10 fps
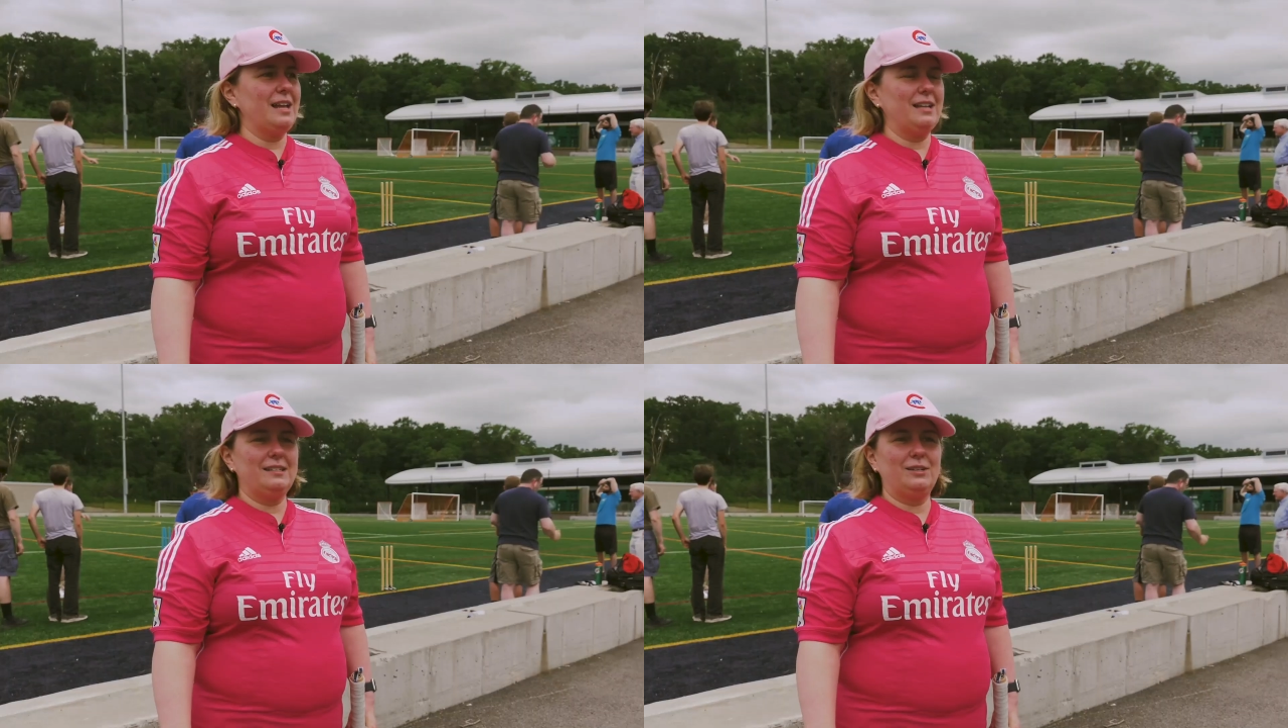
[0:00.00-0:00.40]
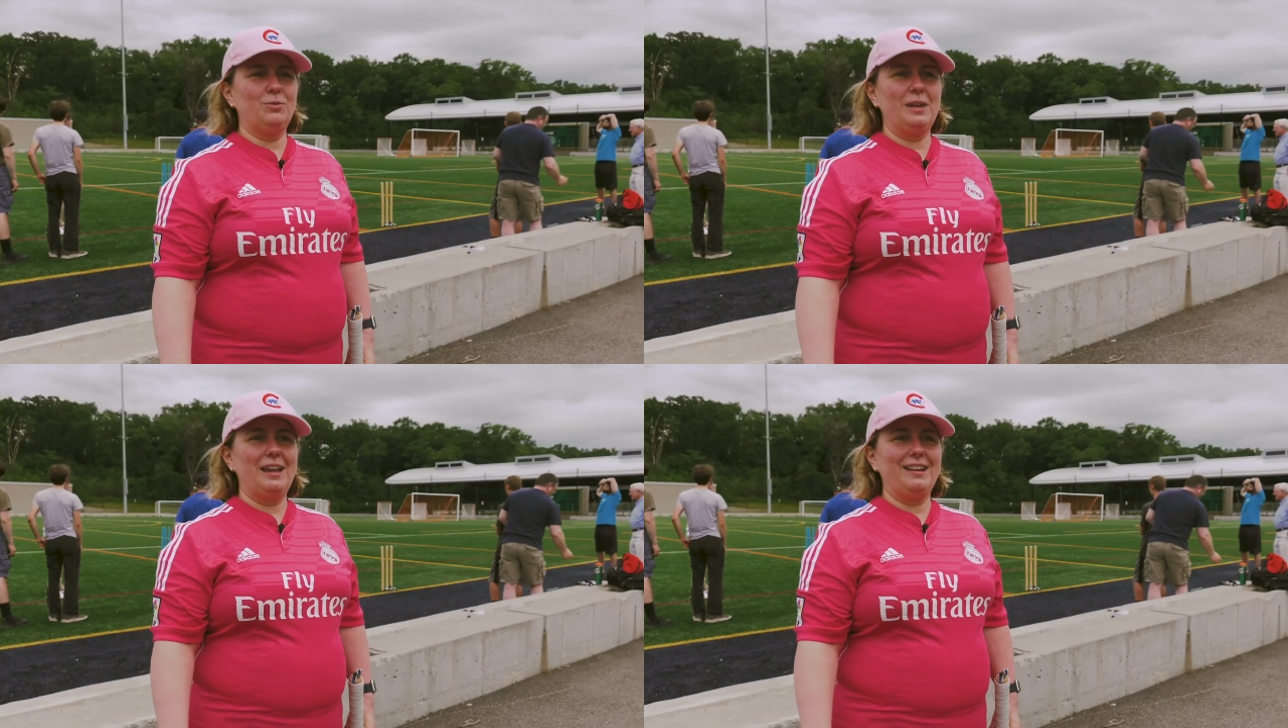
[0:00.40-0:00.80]
not until
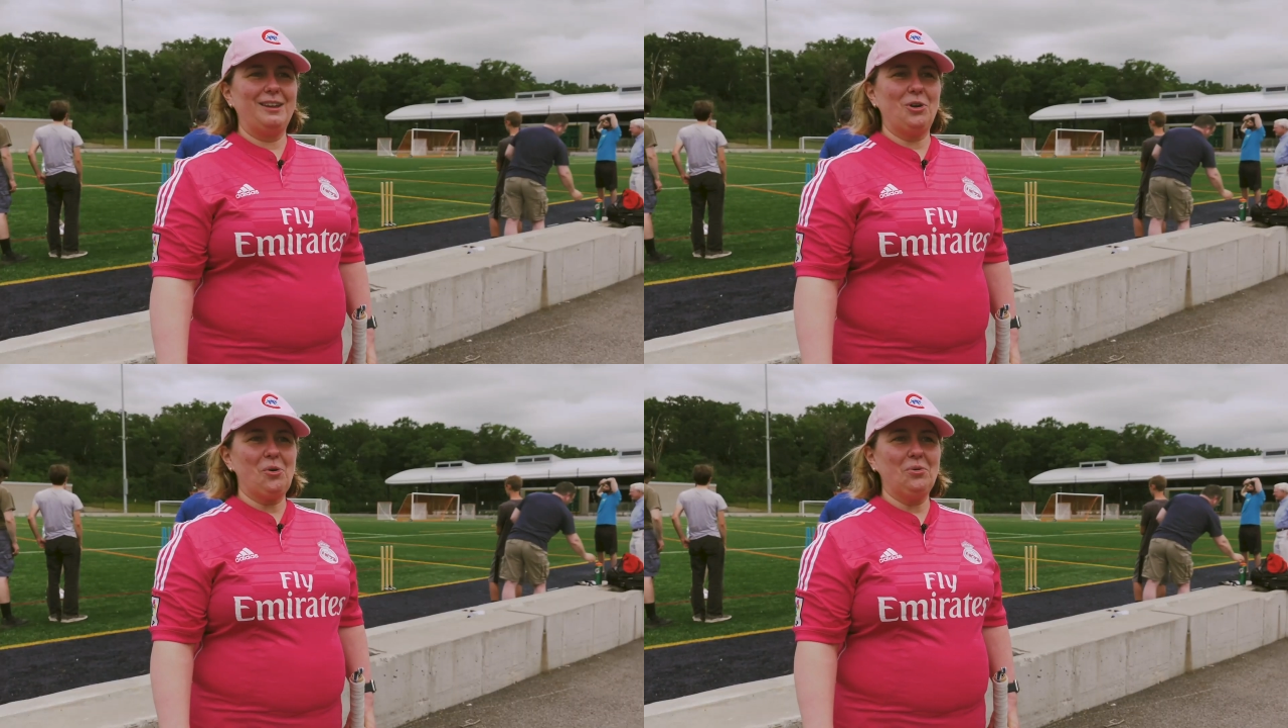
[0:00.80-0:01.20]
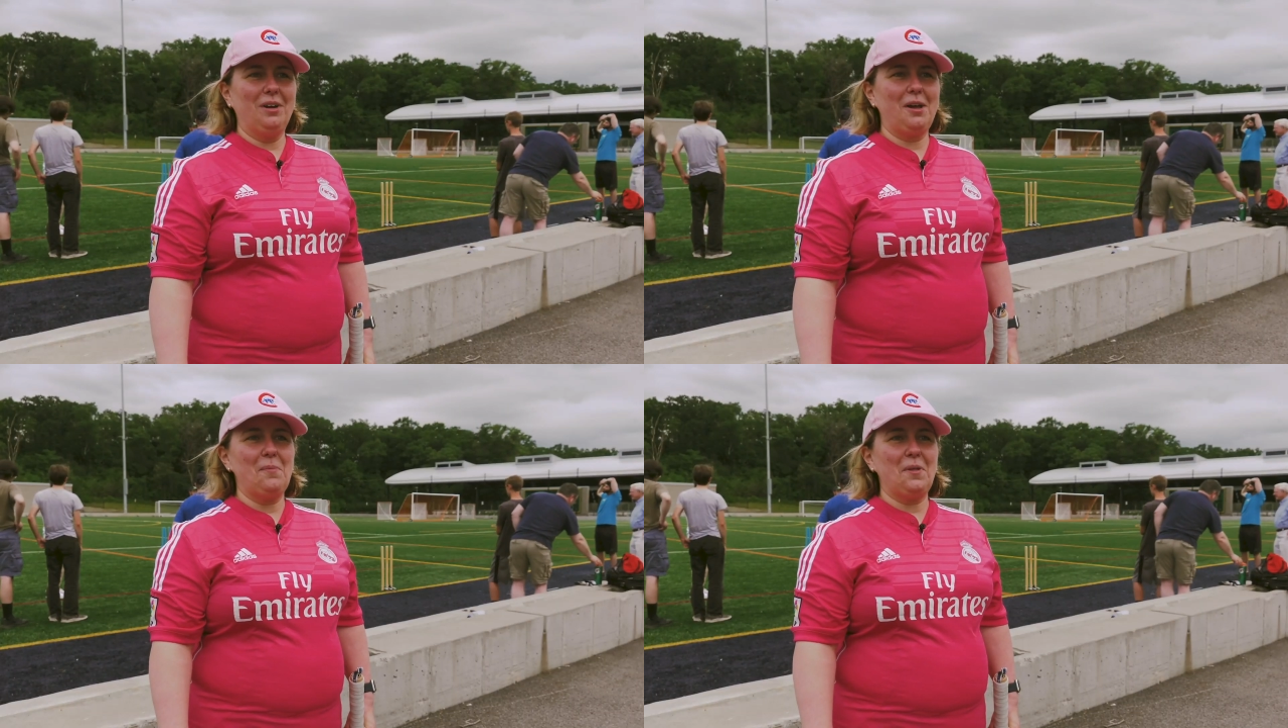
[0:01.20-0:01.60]
we get, you know,
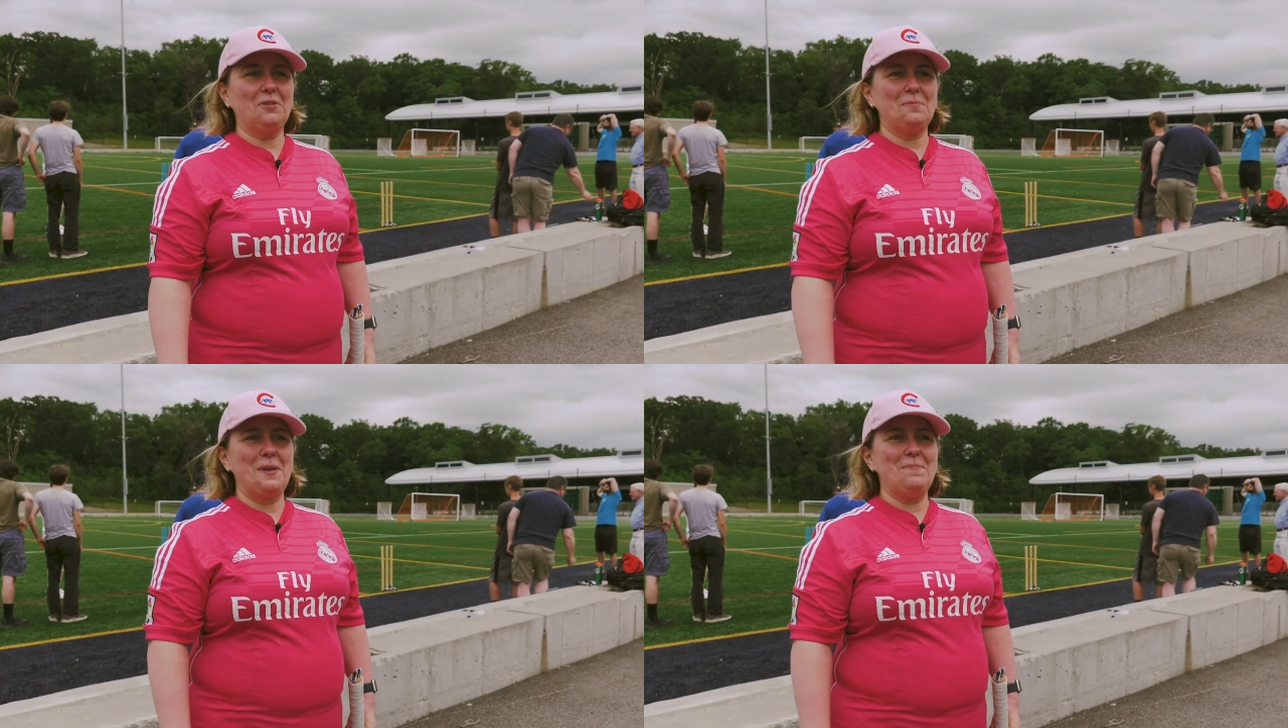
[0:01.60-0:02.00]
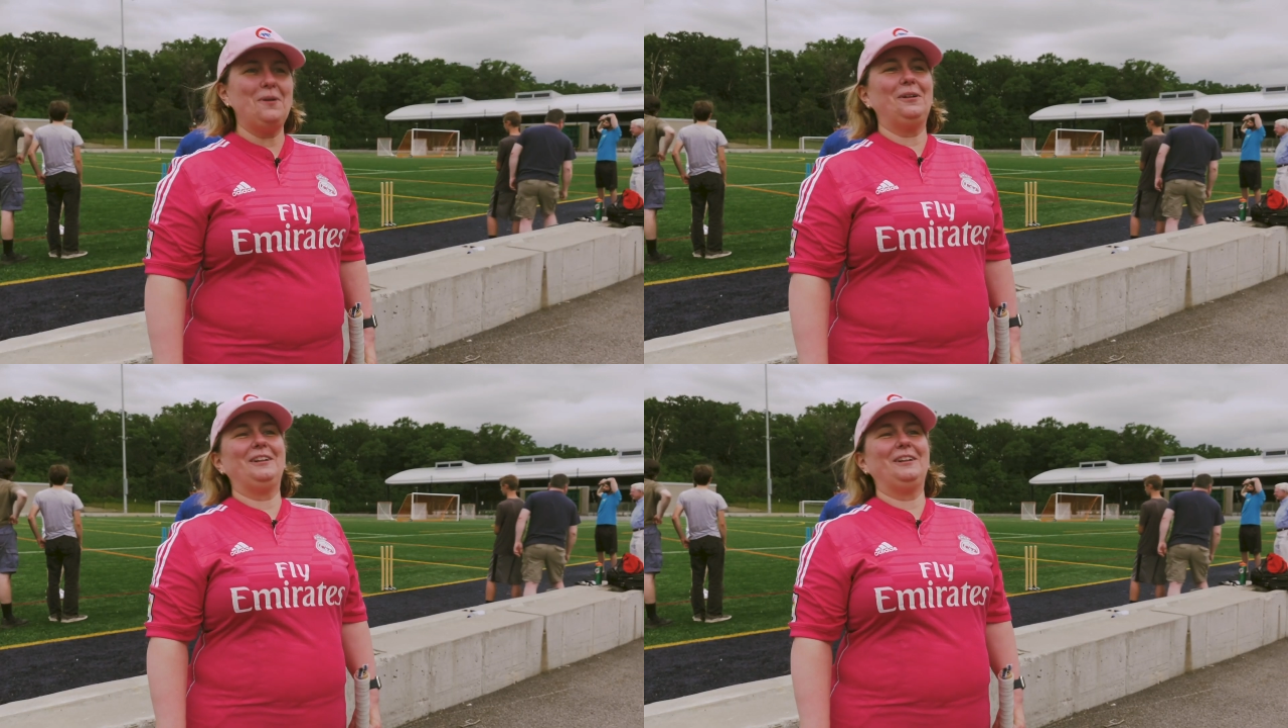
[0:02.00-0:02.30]
a couple hundred people